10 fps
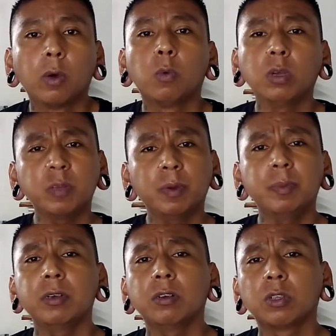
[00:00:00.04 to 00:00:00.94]
What's up,
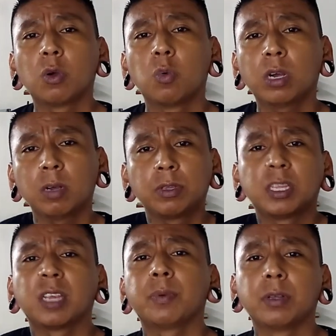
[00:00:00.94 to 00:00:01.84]
amigos? Welcome to
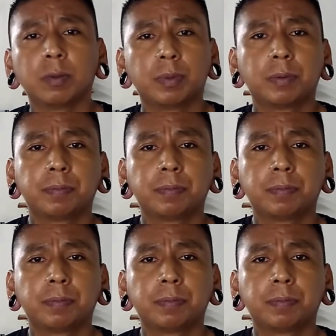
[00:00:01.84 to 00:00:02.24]
the Ink GoldUp.